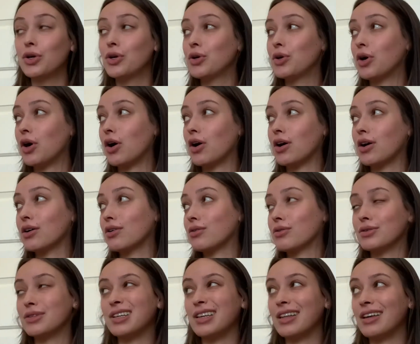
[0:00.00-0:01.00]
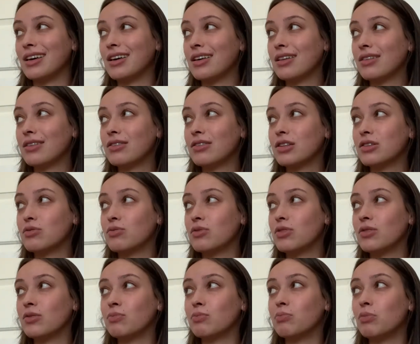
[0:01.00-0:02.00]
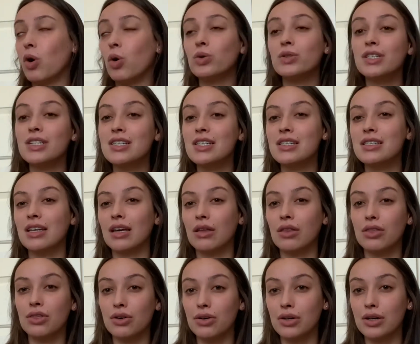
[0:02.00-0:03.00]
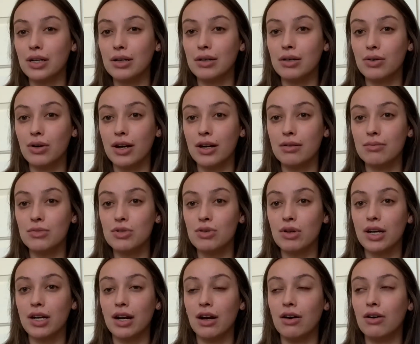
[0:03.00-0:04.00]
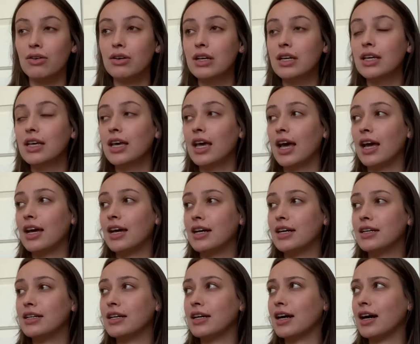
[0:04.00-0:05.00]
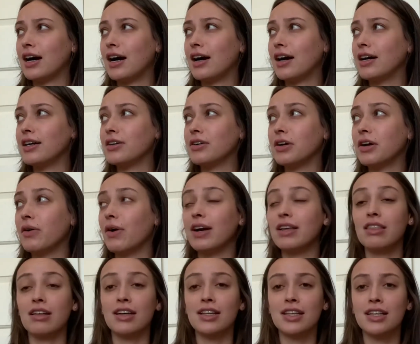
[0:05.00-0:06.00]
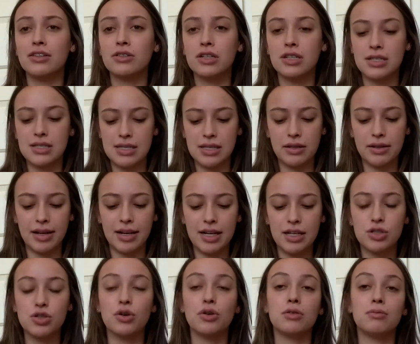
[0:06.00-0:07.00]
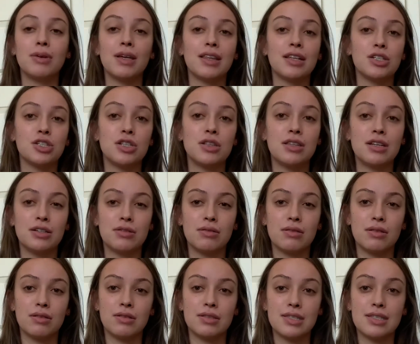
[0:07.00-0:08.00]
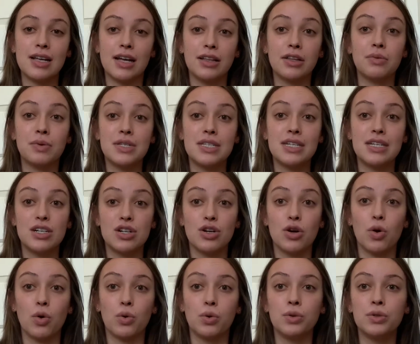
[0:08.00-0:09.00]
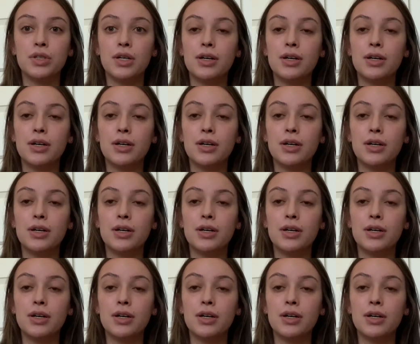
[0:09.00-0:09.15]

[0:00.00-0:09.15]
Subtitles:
are only like, the oldest is like 30 grams right now. And I don't know, I thought that because the lady told me that Stella was a year old,